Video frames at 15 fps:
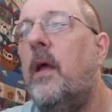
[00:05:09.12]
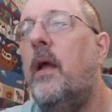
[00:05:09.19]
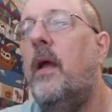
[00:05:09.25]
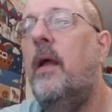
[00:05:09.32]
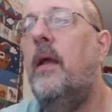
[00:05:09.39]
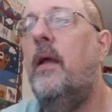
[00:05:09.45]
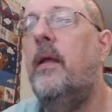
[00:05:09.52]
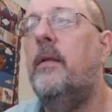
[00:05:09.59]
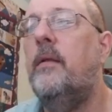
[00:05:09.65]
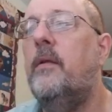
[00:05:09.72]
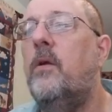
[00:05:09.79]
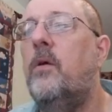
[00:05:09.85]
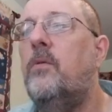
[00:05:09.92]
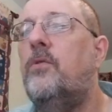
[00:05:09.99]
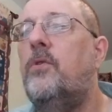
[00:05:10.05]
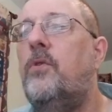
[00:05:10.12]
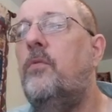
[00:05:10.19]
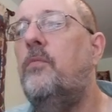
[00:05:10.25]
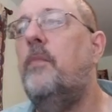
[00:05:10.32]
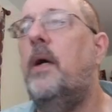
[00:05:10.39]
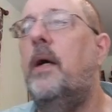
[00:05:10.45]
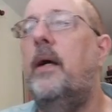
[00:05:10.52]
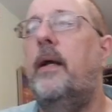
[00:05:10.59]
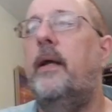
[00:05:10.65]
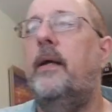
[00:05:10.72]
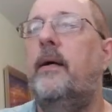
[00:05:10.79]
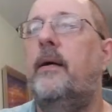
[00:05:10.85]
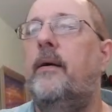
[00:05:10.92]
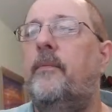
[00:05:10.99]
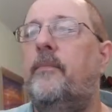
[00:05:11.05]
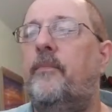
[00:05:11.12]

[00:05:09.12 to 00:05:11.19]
and go to my